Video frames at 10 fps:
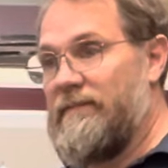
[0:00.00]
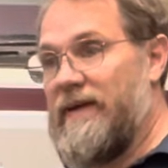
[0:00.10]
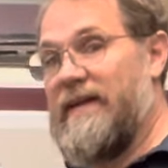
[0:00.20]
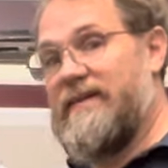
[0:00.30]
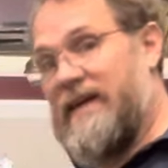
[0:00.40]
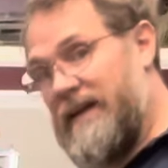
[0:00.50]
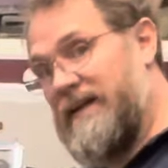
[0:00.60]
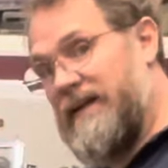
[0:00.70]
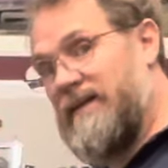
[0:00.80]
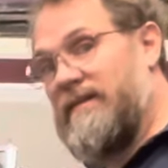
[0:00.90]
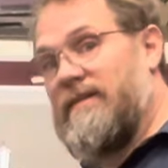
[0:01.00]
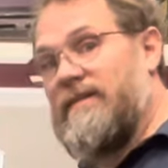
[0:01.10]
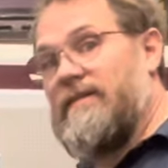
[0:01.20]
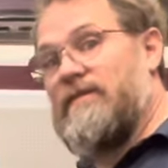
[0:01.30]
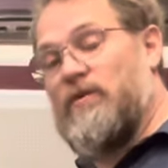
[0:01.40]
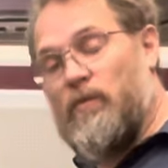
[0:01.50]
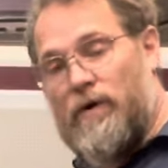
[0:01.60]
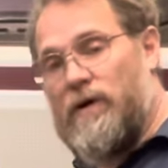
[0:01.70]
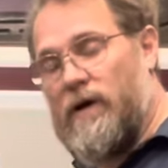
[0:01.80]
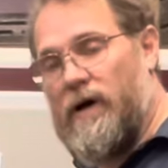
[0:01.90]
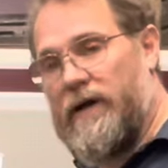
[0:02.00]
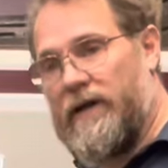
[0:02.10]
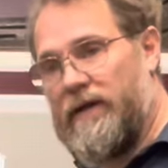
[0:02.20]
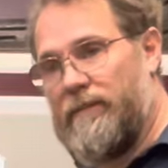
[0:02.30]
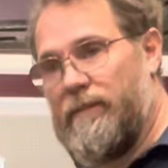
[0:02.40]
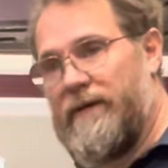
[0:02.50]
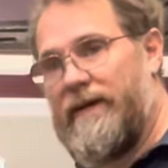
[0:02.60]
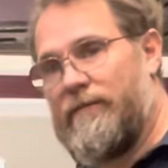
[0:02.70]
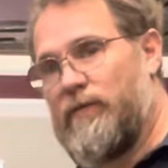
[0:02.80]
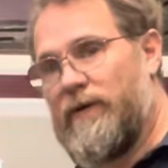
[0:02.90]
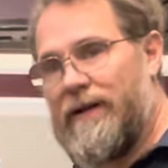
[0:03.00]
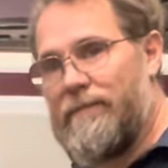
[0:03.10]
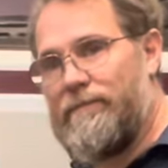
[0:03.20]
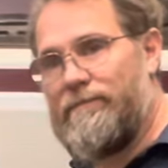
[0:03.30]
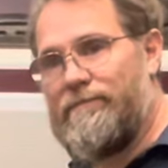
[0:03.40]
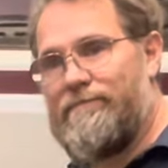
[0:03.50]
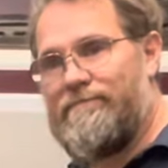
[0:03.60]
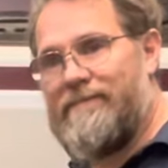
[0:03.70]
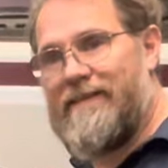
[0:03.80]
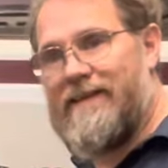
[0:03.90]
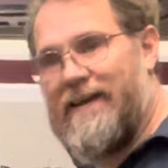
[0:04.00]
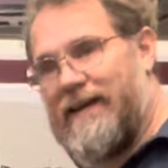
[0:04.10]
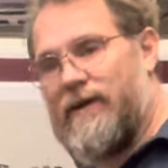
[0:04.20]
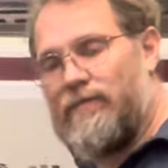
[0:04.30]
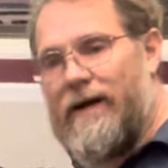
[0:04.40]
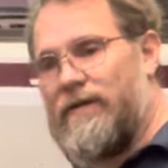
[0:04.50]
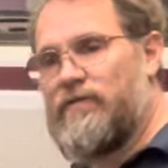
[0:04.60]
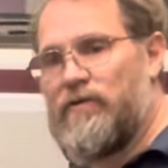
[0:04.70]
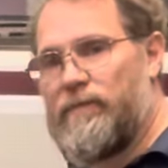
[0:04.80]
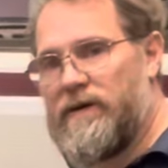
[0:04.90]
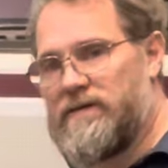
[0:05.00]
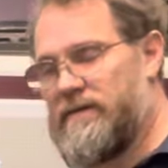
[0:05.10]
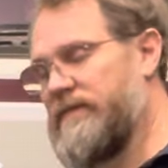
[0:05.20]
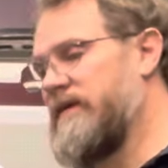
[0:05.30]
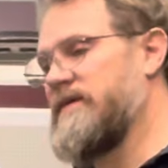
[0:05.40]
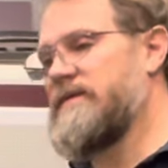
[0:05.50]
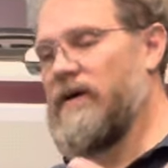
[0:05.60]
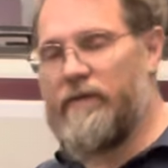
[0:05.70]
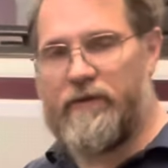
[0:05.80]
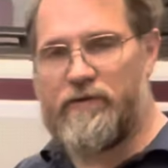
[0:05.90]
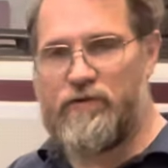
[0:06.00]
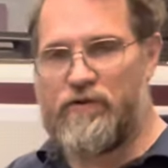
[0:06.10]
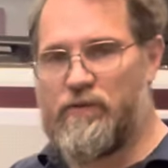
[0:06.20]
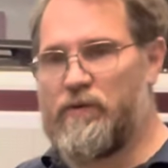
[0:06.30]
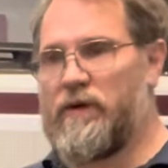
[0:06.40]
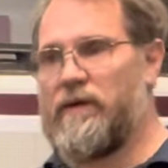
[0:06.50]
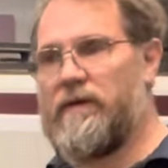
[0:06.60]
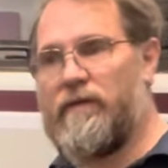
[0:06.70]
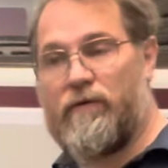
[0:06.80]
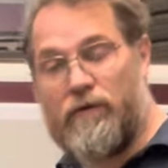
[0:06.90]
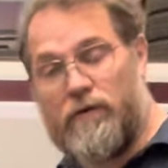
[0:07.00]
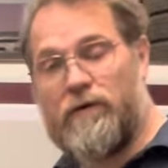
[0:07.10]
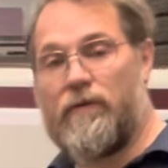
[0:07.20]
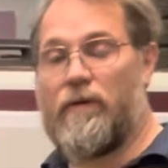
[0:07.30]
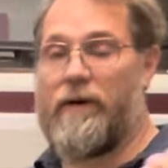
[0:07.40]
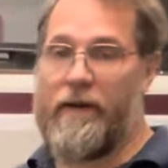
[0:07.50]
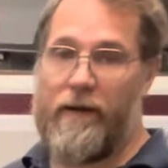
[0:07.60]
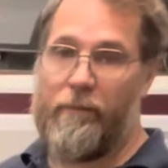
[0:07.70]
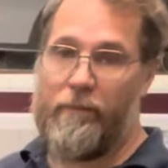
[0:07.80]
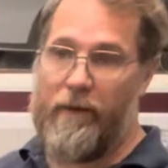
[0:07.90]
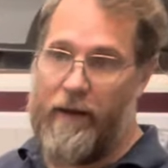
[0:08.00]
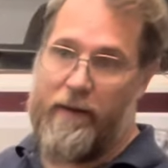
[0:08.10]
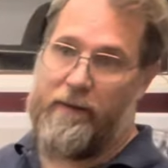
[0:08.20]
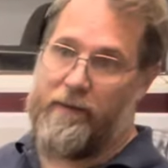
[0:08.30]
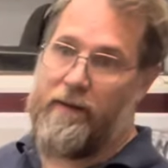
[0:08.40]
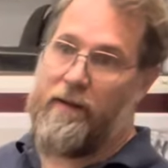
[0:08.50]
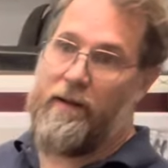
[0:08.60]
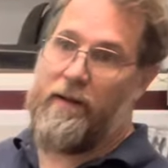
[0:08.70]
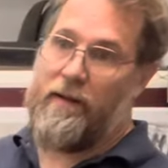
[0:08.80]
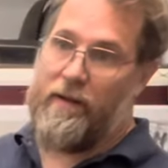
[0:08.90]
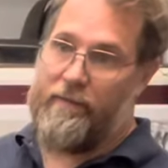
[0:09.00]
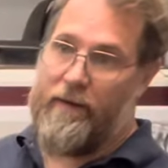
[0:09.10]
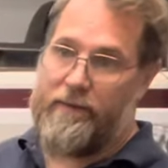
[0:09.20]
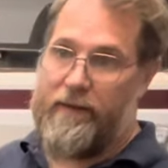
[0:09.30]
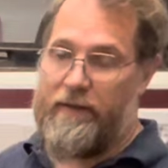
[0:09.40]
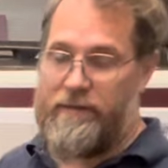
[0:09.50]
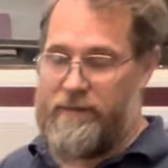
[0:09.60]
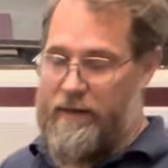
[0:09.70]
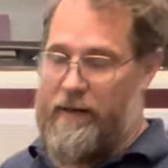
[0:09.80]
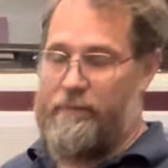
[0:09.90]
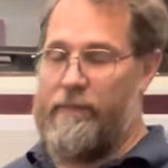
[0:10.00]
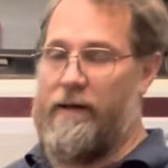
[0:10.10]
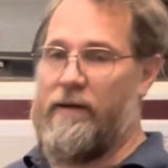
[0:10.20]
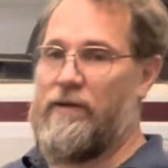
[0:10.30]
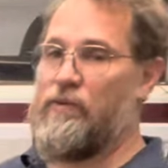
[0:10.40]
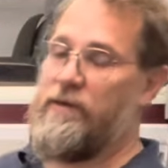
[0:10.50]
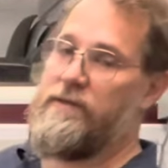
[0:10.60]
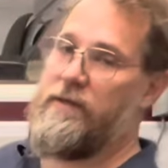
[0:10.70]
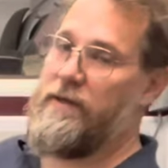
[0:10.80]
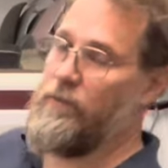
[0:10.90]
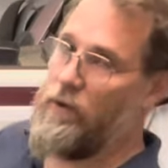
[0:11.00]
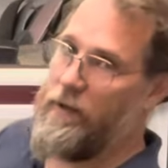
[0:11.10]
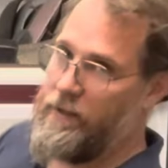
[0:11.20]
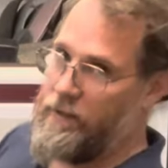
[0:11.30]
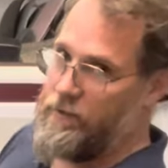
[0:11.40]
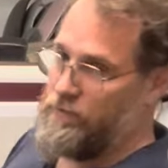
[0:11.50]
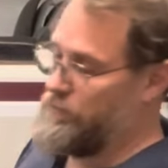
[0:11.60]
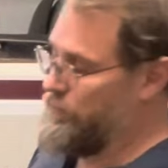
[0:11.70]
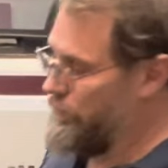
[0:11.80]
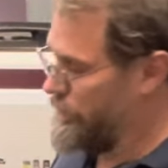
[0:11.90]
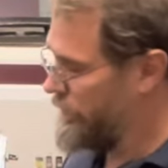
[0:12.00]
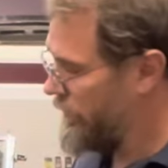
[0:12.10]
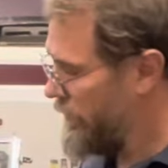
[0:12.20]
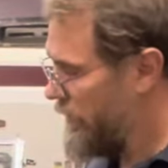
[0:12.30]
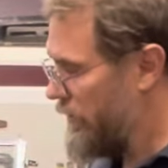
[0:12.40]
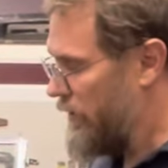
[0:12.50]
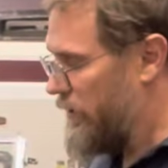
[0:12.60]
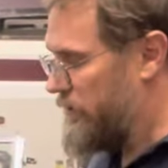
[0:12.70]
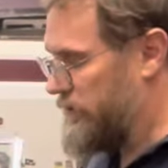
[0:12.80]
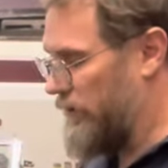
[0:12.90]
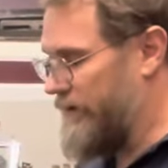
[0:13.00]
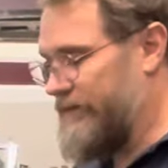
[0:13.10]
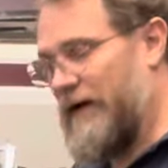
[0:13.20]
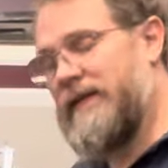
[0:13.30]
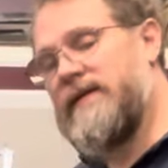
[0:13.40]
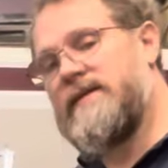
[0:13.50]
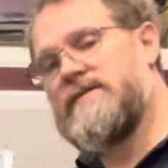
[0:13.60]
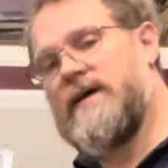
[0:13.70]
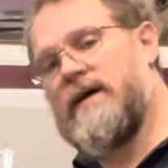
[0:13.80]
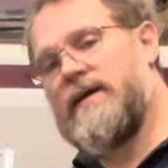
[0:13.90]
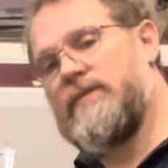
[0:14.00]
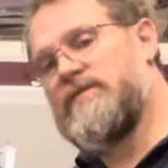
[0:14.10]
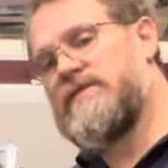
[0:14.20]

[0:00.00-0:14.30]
intending to work on it, but never really getting around to it because of various health issues between either her or him and the fact that he can't bend and twist anymore like he used to. So he finally decided it was